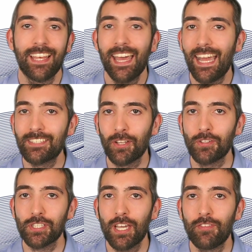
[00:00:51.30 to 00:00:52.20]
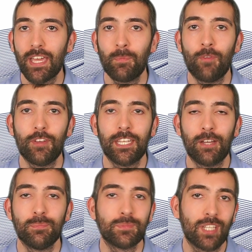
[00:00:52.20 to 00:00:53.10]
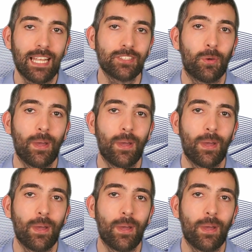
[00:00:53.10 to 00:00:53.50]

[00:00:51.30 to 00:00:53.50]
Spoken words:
It's a lot to cover in one video, so let's not